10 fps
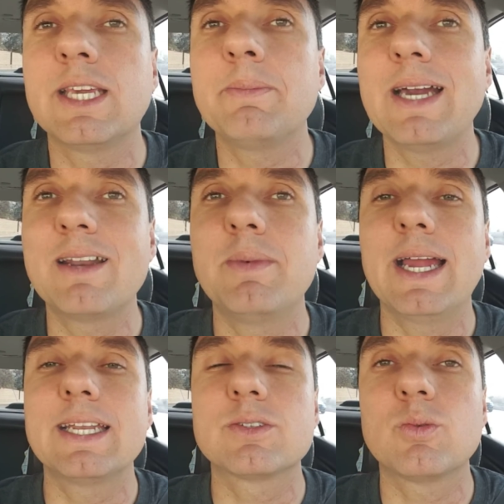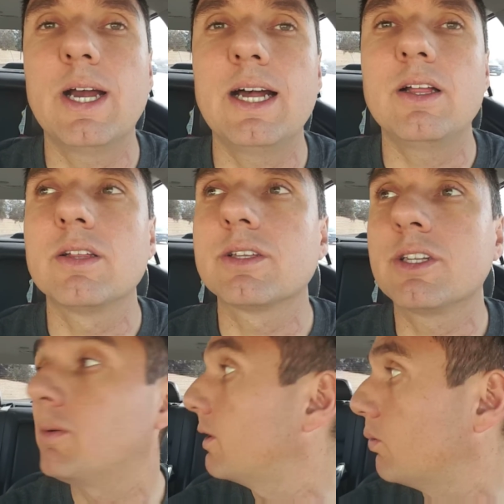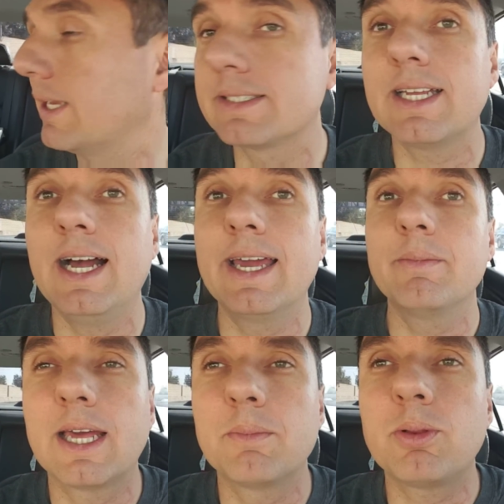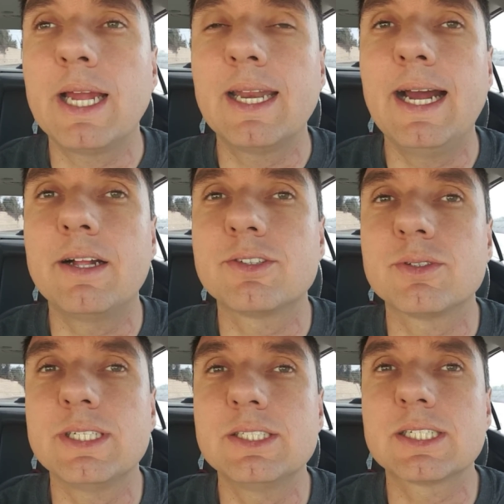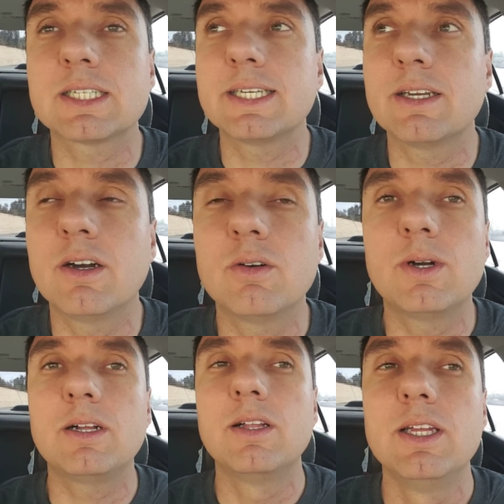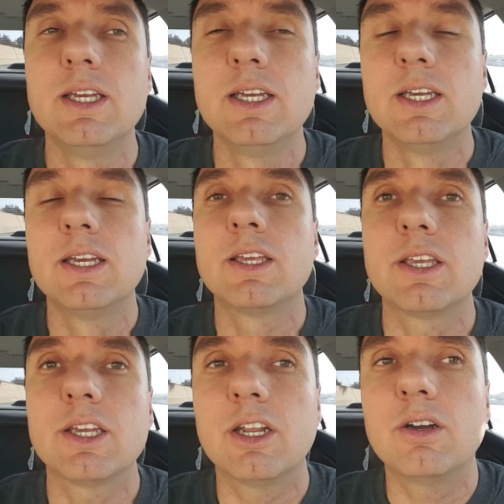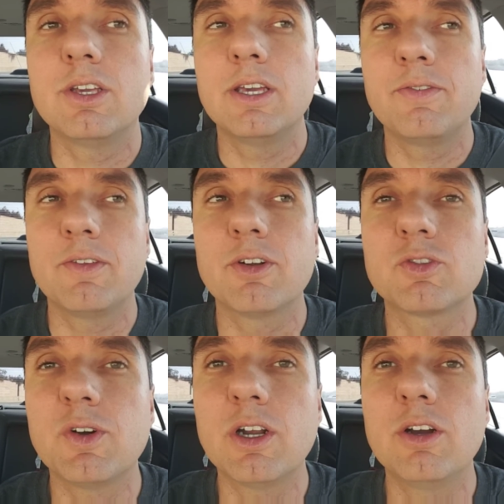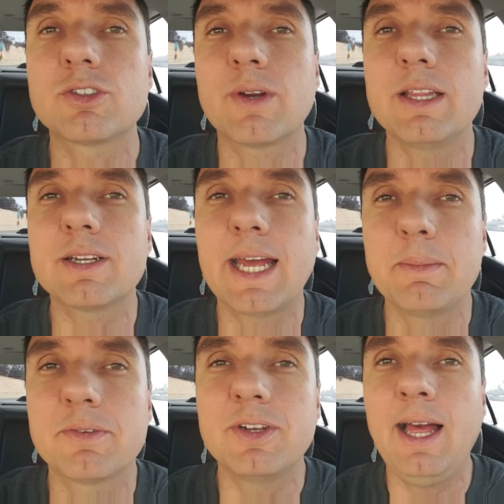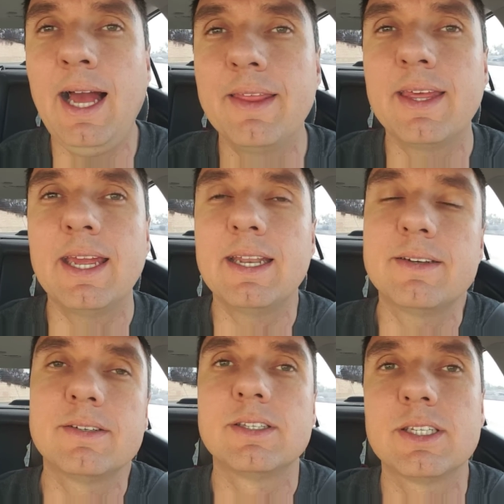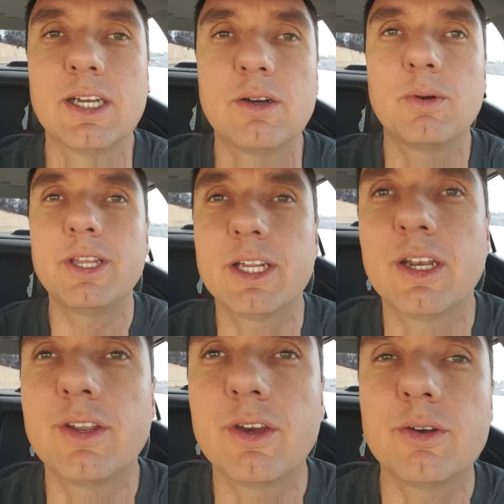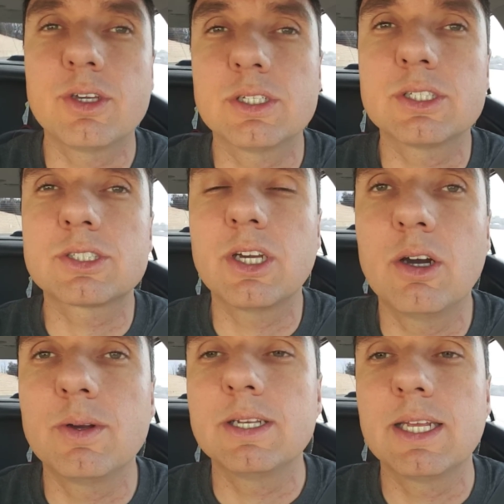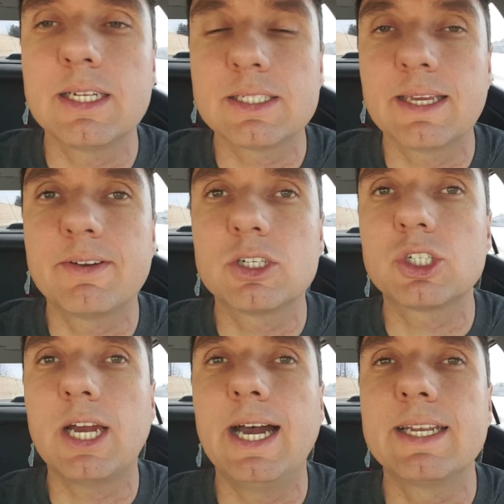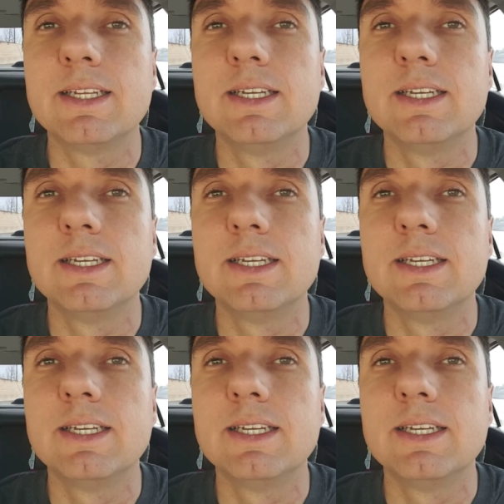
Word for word: Keep that in mind as well. You don't want to waste time. Kind of plan it out strategically. Oh well, you know, if, if there's photos, great, look at them. If not, then you know, what are you going to do? You can just go and, and give it a shot.